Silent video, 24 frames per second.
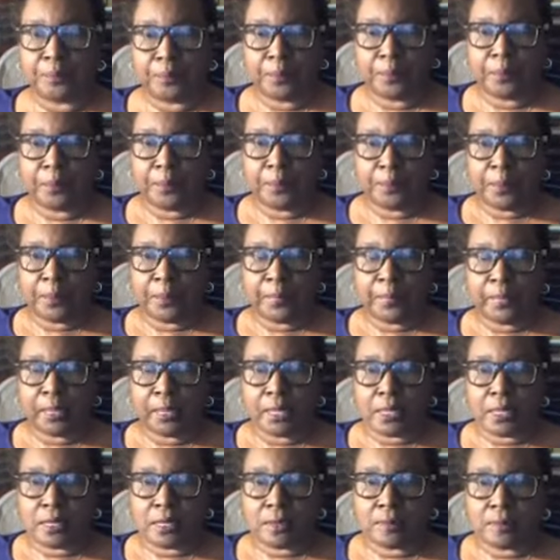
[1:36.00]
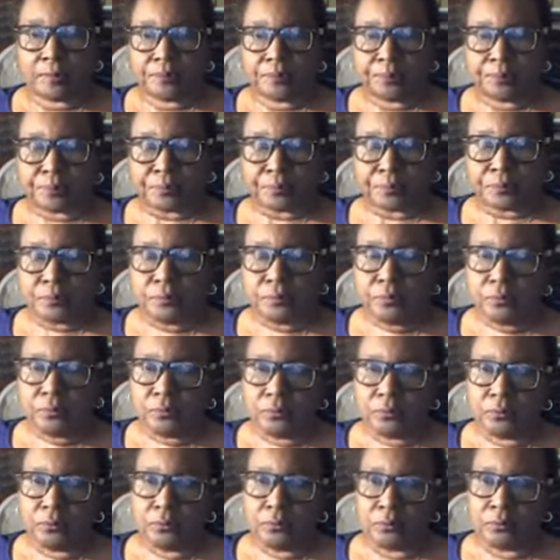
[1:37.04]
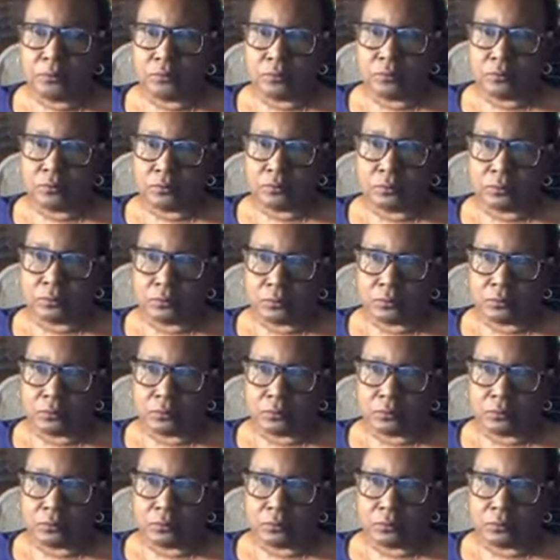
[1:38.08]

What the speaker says: [no speech]